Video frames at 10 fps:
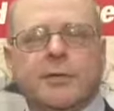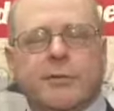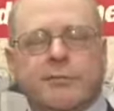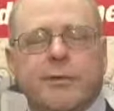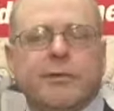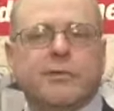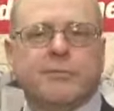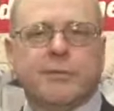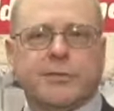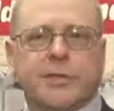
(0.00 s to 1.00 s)
So we have a very
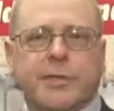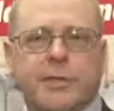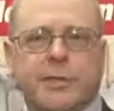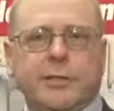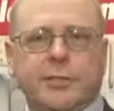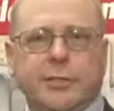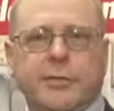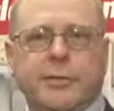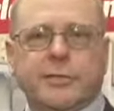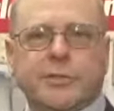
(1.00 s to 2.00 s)
sophisticated
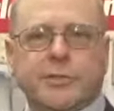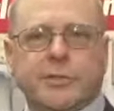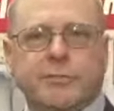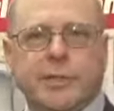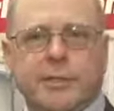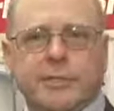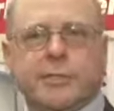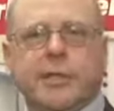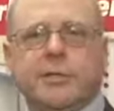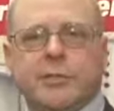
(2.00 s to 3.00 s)
engineering system that
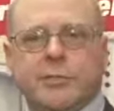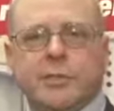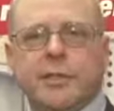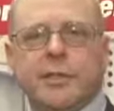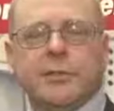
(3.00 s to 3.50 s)
exchanges